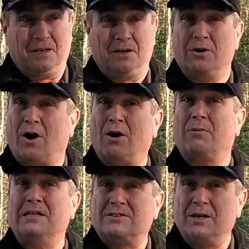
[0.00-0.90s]
your heart
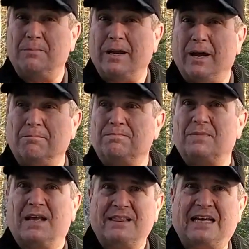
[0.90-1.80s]
rate's gonna be up.
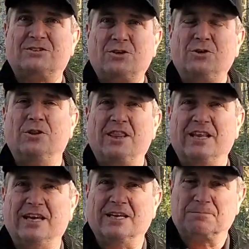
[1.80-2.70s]
That's a good thing.